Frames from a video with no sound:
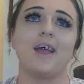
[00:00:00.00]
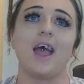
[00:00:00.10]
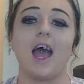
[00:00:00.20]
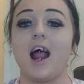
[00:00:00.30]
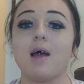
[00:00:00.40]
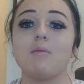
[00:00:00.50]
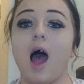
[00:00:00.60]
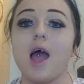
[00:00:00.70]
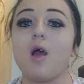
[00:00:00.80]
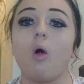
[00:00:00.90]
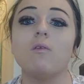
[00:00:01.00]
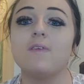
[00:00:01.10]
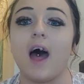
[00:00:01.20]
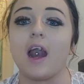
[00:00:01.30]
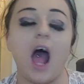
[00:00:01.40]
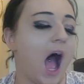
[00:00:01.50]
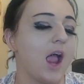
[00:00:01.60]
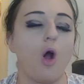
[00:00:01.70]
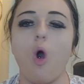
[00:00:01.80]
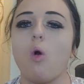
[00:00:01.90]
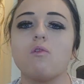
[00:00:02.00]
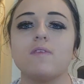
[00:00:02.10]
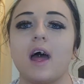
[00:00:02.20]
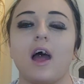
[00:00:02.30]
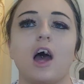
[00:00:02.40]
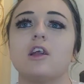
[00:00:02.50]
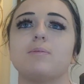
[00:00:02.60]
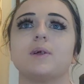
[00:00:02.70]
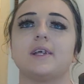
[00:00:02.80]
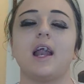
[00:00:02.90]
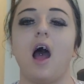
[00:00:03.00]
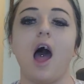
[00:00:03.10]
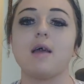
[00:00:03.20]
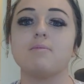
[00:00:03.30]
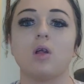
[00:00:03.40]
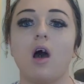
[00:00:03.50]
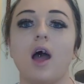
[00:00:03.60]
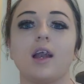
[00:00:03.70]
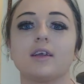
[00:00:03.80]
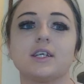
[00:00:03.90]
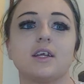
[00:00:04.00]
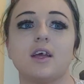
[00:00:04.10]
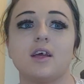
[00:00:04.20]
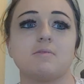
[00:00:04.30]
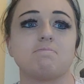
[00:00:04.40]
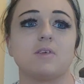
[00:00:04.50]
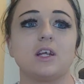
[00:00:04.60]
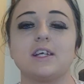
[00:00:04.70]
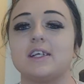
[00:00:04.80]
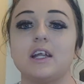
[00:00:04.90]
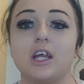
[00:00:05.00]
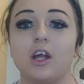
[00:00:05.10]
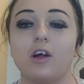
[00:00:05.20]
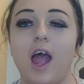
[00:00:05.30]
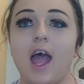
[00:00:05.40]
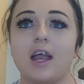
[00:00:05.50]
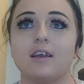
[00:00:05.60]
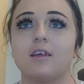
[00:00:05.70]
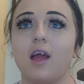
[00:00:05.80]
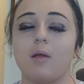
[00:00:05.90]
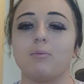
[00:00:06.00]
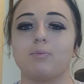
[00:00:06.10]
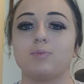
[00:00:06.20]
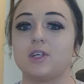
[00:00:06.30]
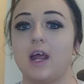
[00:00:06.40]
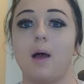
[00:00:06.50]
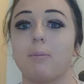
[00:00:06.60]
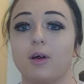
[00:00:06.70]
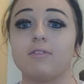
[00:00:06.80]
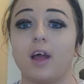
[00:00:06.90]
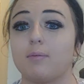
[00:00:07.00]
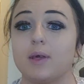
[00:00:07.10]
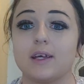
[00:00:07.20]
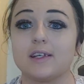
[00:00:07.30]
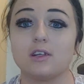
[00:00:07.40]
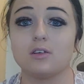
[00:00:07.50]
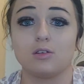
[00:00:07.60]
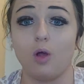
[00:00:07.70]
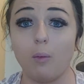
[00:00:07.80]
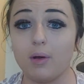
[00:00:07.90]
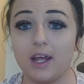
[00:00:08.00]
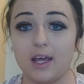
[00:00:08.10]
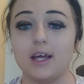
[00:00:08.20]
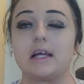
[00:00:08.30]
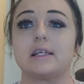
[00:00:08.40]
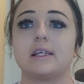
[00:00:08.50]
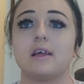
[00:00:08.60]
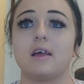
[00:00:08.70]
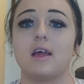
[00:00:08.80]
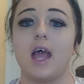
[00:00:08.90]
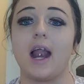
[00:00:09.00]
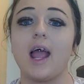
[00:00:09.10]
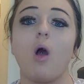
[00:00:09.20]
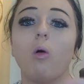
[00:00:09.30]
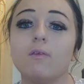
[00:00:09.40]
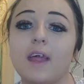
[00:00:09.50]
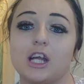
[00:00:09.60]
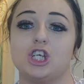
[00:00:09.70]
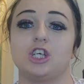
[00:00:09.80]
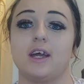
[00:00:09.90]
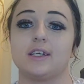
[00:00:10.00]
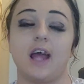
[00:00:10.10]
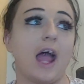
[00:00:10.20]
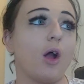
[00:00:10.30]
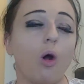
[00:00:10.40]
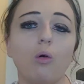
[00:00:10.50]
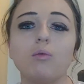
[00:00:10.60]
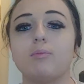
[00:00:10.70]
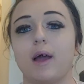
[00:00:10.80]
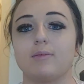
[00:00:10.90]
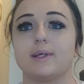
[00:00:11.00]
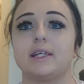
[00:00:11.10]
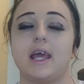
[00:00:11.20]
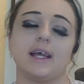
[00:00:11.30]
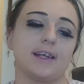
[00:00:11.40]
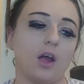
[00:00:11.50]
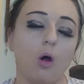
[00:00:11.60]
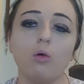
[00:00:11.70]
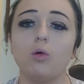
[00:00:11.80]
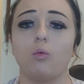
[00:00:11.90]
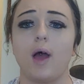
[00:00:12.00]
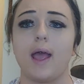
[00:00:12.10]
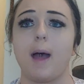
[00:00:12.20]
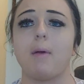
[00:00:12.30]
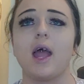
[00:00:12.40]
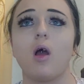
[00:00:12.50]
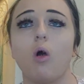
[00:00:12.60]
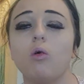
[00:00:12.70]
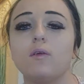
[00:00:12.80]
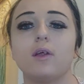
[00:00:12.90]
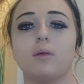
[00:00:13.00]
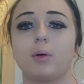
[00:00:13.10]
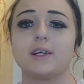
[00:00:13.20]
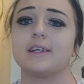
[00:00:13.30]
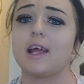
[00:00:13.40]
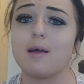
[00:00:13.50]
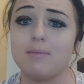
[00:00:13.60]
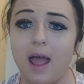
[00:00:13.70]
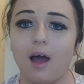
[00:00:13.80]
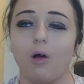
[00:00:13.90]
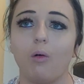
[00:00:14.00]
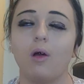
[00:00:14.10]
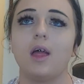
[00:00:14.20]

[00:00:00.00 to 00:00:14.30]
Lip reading: and I own that. I own that 100%. I'm not gonna sit here and say I'm perfect, because nobody is. And I own that shit. I own my mistakes. I own who I am. I own the person I am now.